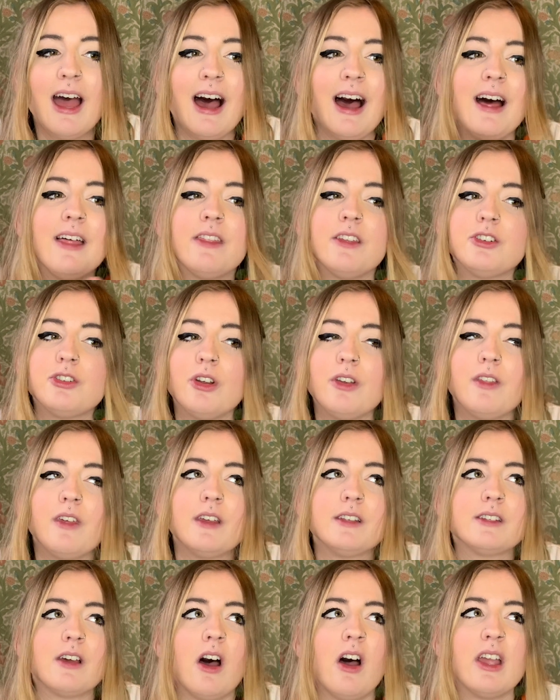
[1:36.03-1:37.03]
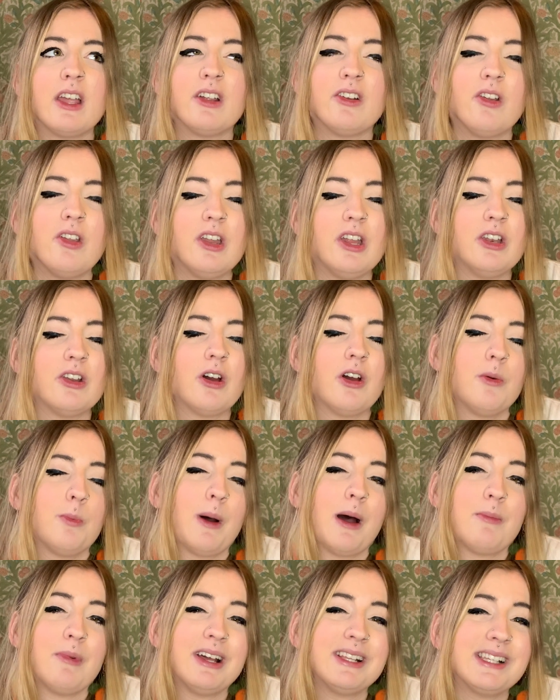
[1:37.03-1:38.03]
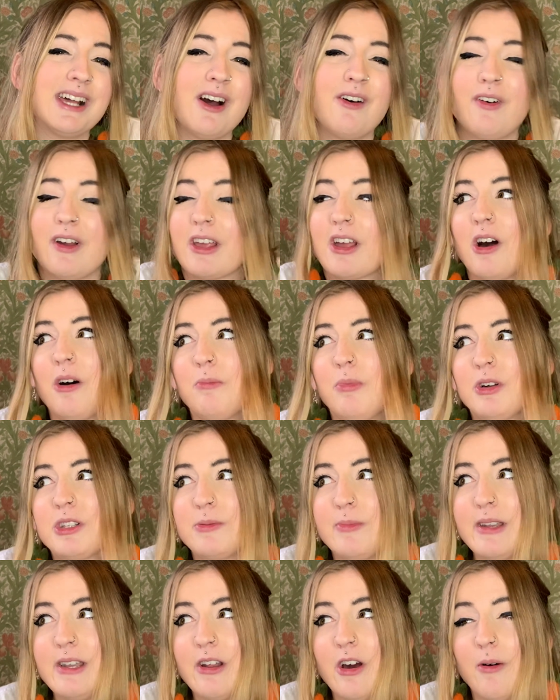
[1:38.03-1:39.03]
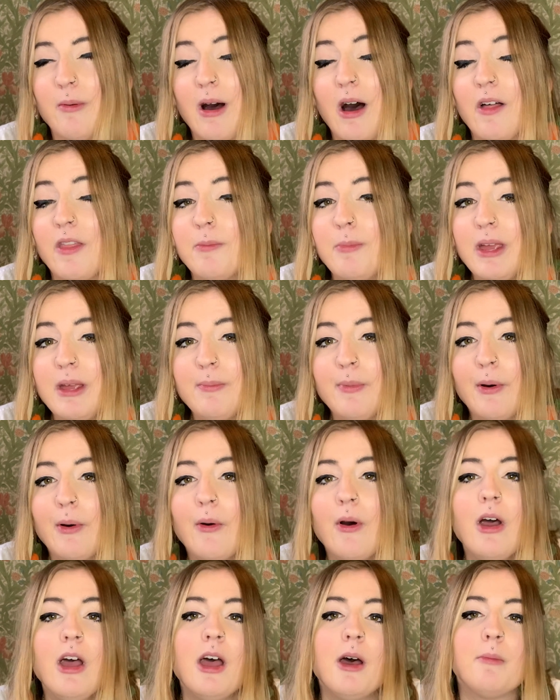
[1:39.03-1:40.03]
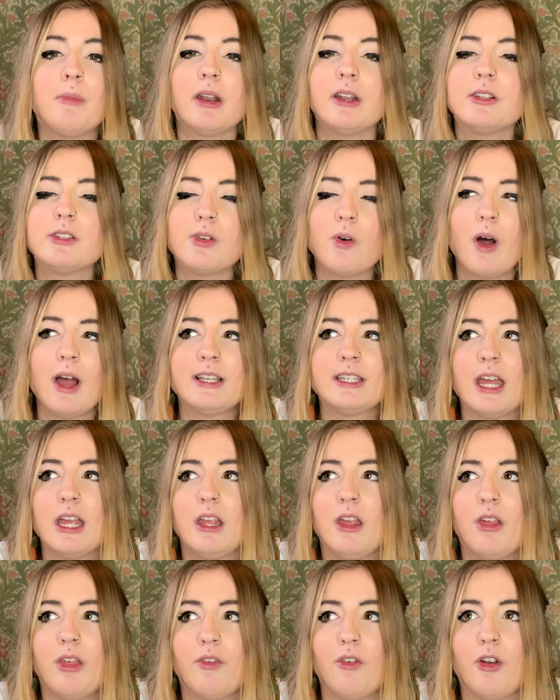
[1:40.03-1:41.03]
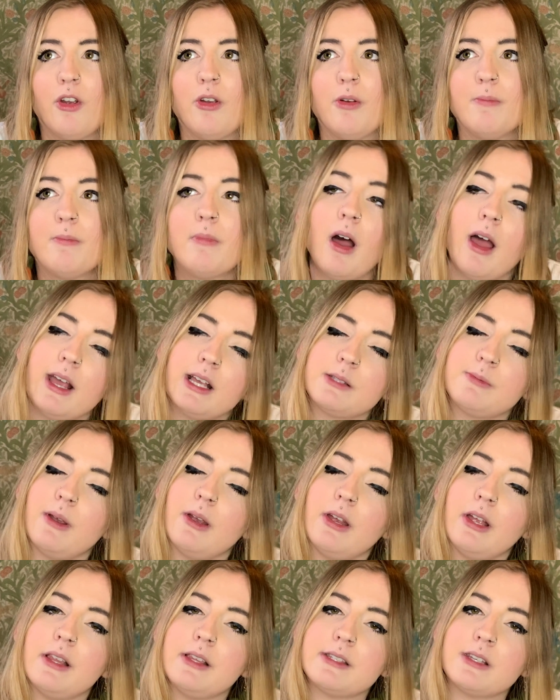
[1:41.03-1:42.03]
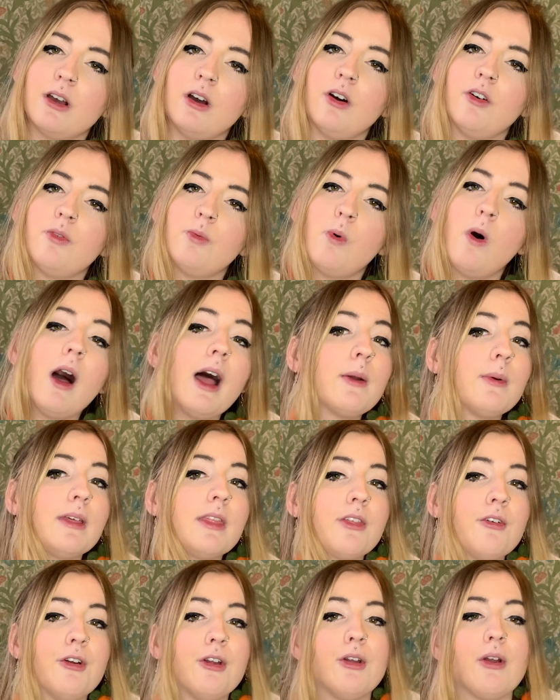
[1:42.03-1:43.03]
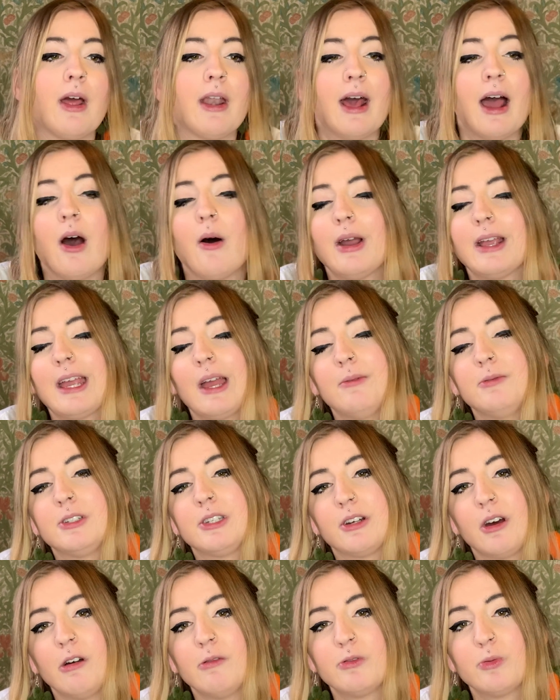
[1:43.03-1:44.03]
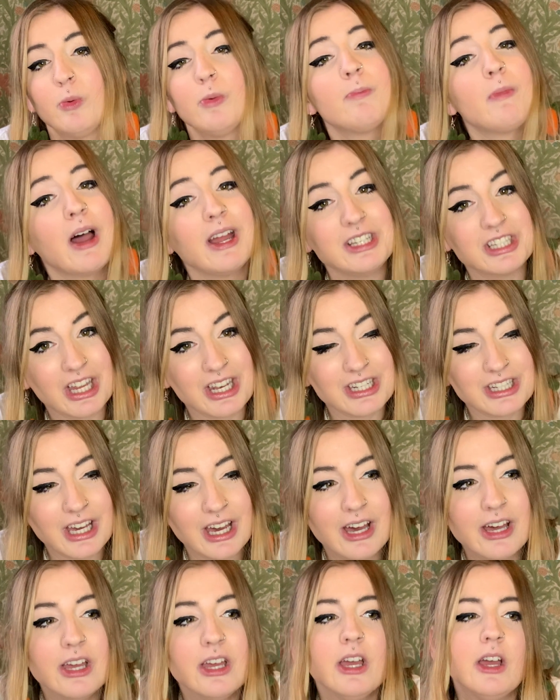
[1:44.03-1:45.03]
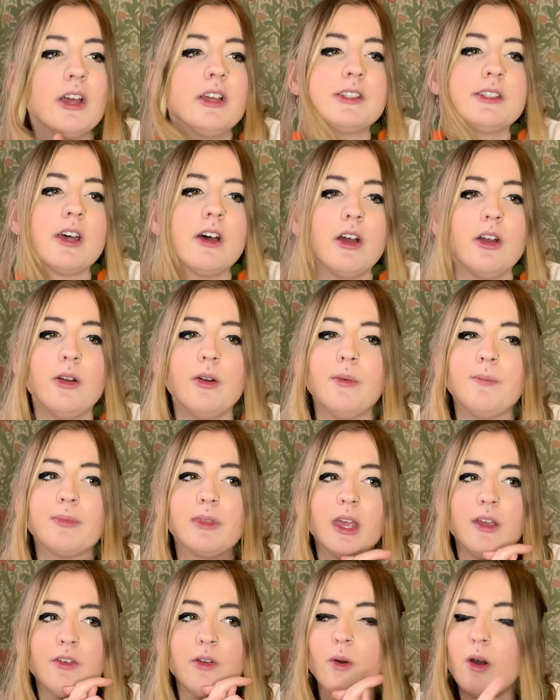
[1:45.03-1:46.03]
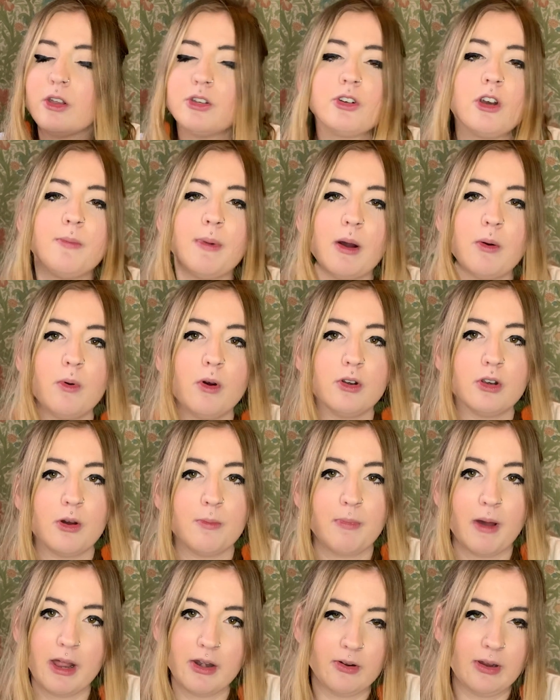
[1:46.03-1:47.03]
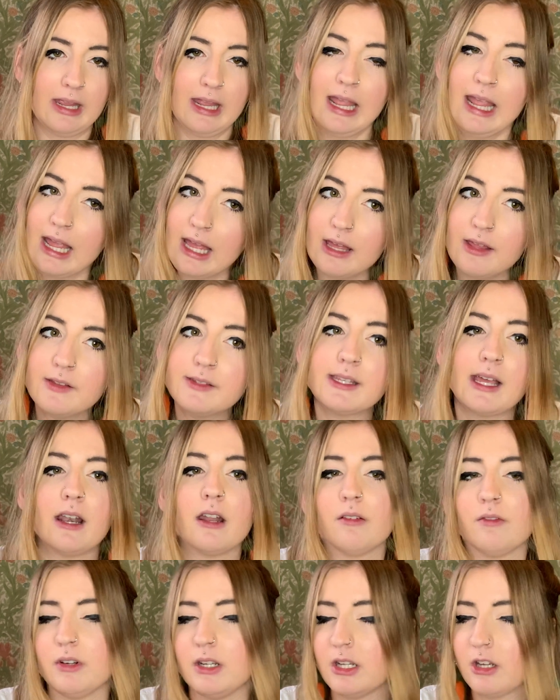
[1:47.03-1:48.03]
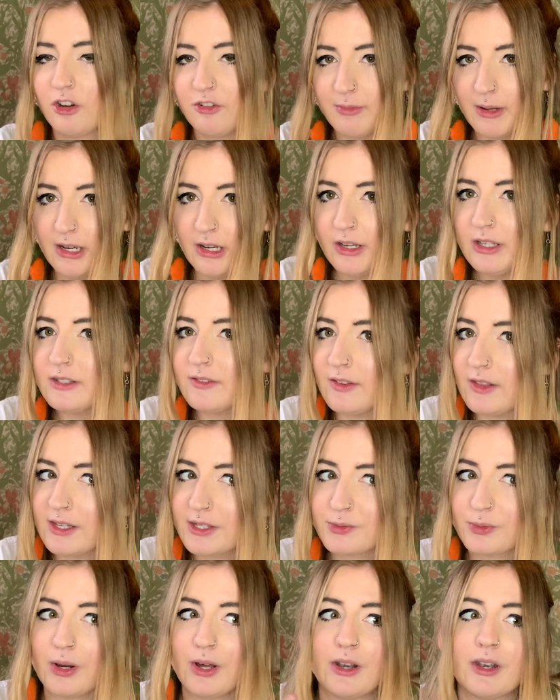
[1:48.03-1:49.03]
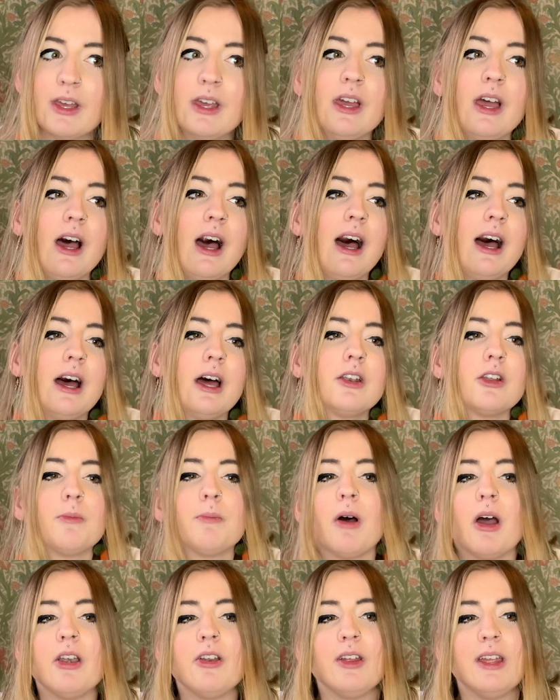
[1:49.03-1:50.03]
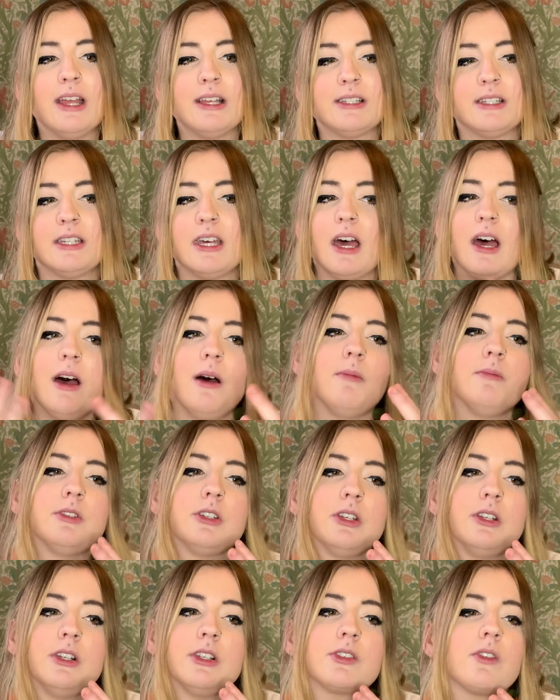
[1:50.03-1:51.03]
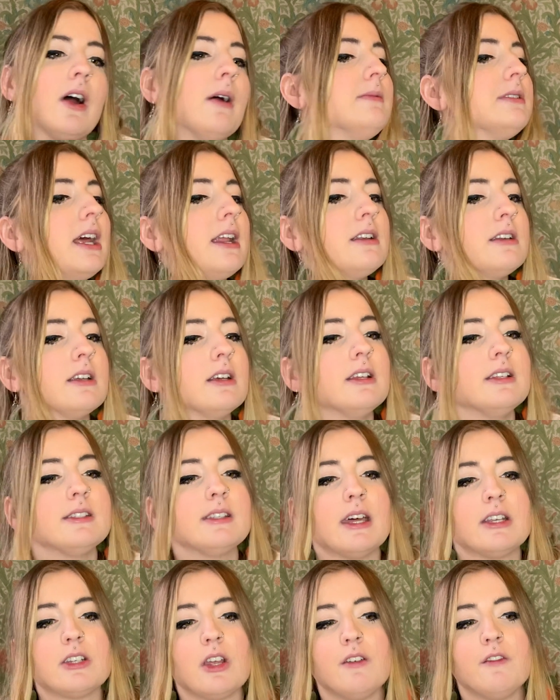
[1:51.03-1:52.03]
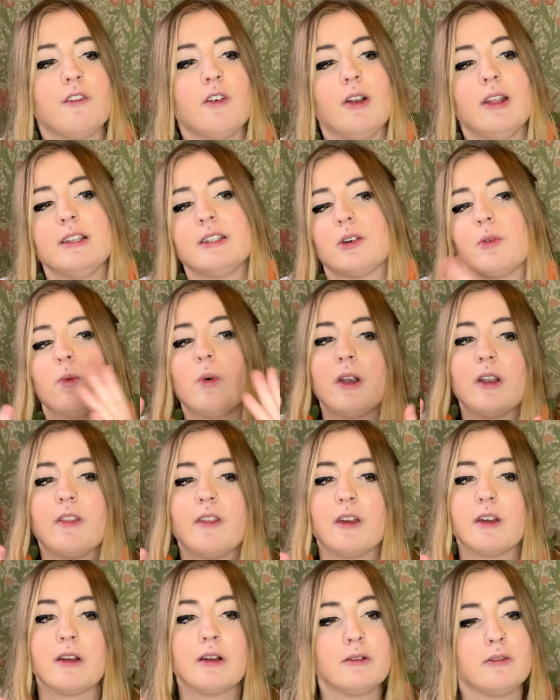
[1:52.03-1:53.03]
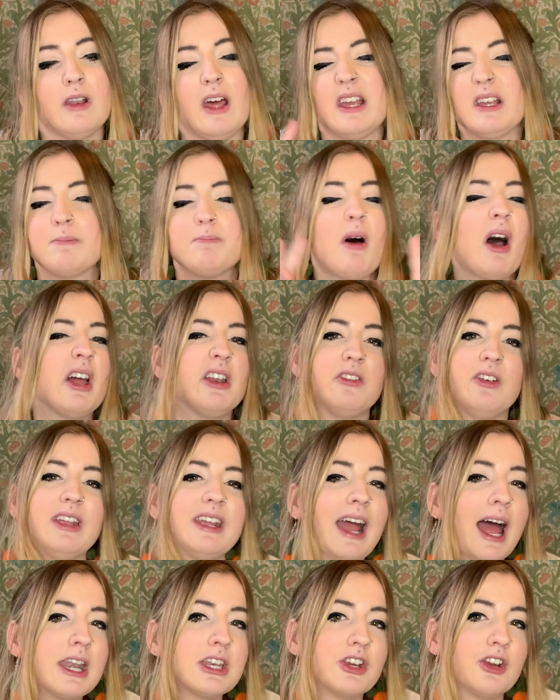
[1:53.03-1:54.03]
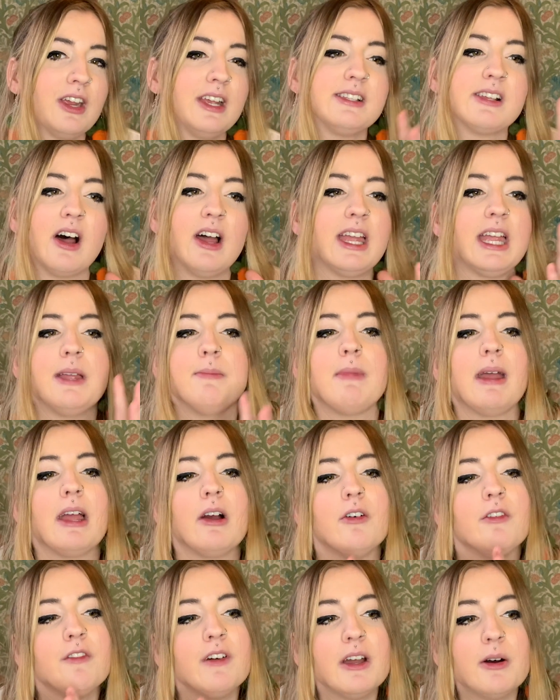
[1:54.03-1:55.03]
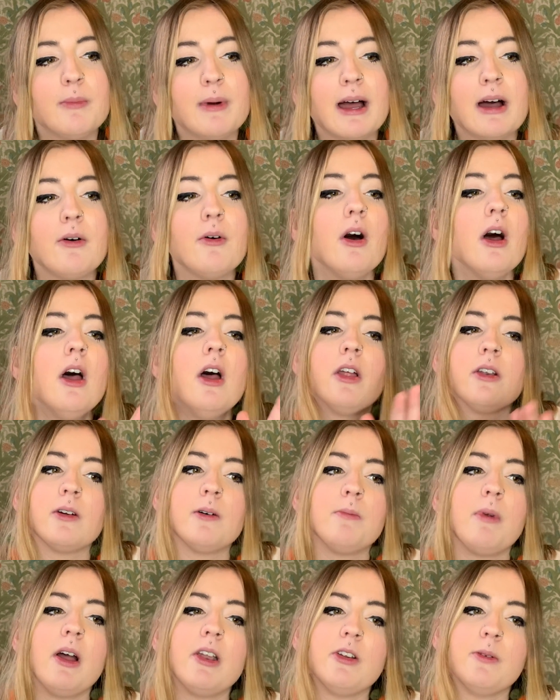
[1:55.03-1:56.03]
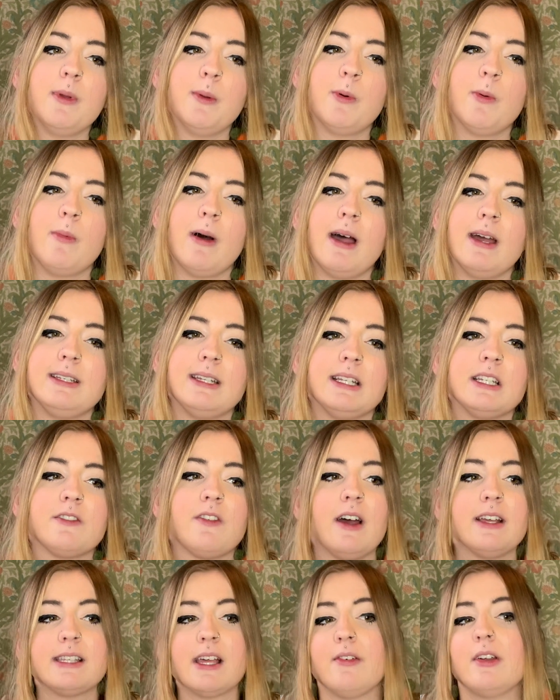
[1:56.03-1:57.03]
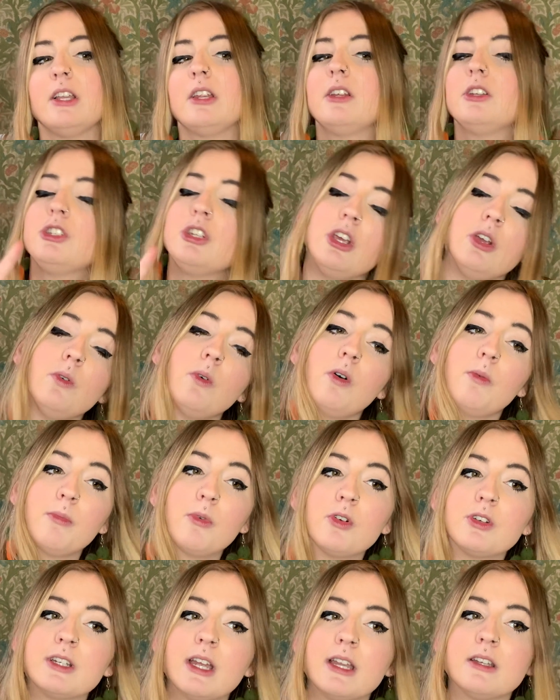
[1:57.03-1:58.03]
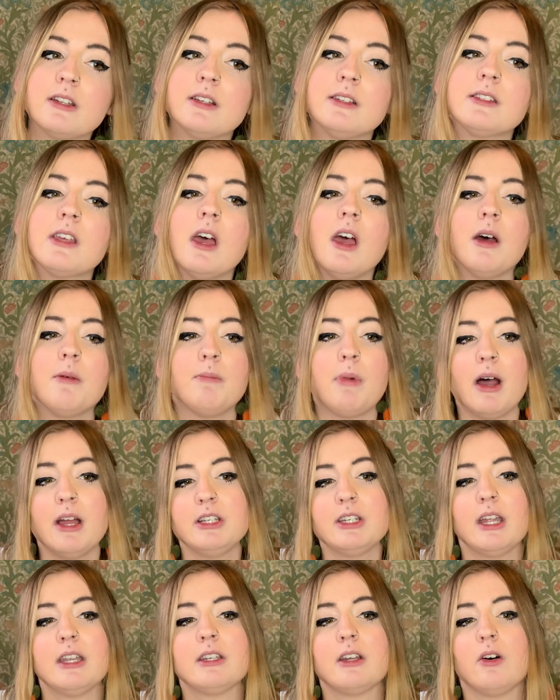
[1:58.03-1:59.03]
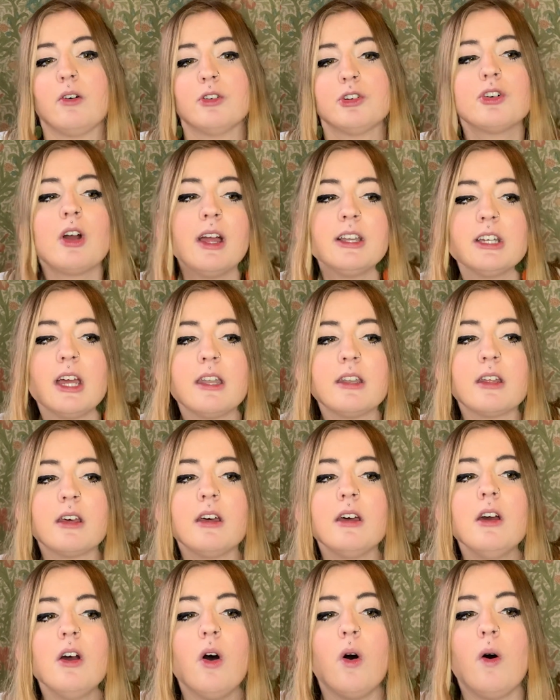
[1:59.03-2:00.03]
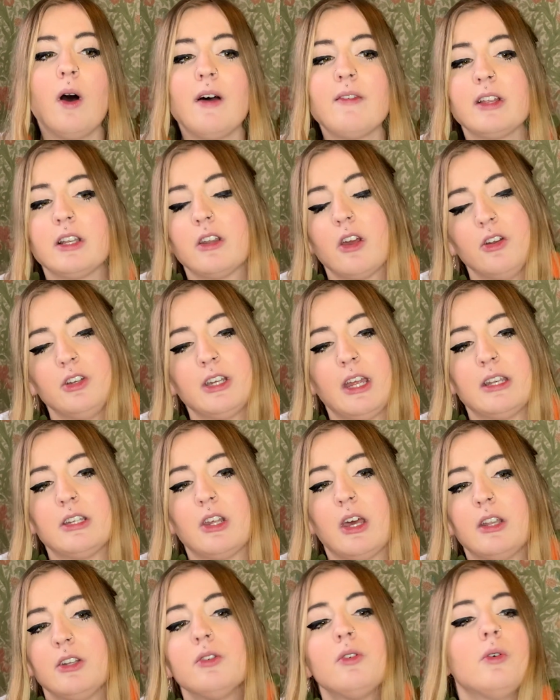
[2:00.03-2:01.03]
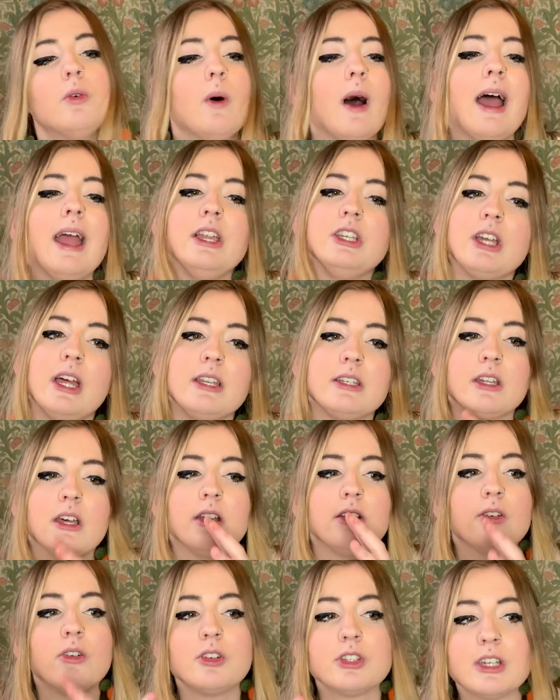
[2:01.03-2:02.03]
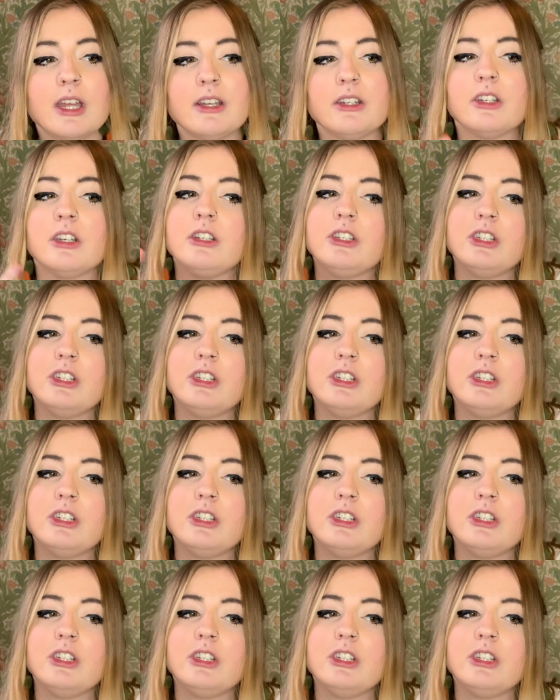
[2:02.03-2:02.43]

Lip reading: And the truth is, I can only know about myself. I can't possibly know about other people, but I just thought I'd take you through my experience of what I went through and how I came to terms with my gender. So if you aren't sure about what non-binary is, and I'm reading off my notes for this one, non-binary is a term to describe genders that don't fall into one of the binary categories, i.e. male or female. Non-binary people may identify as having two or more genders, bigender or trigender, or having no gender at all, agender, non-gendered,